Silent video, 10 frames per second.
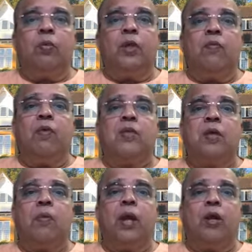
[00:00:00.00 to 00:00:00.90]
given
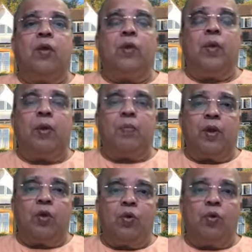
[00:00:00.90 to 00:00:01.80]
some kind of, then
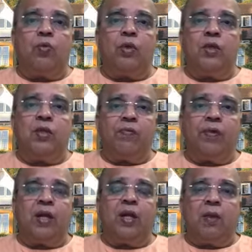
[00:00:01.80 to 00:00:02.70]
people go to these
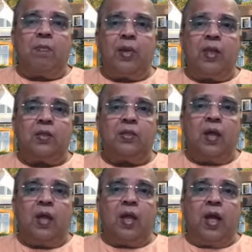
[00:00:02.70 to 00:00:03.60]
different temples
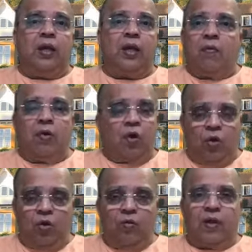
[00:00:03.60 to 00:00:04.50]
and travel
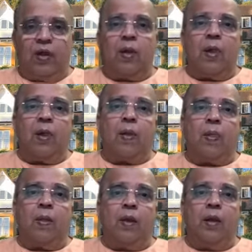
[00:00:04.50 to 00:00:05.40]
all over
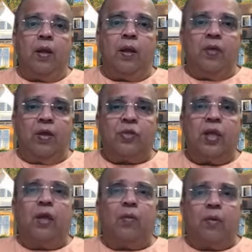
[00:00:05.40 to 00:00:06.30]
India. We have
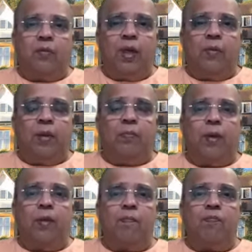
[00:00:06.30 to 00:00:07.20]
seen many
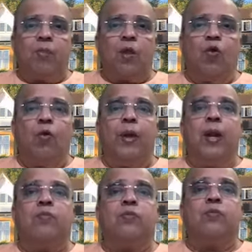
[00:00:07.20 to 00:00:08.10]
people. Oh,
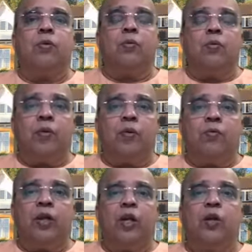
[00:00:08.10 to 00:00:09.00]
perhaps
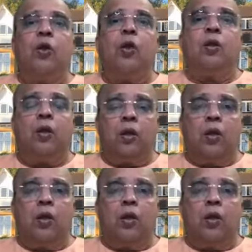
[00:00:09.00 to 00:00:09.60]
we did not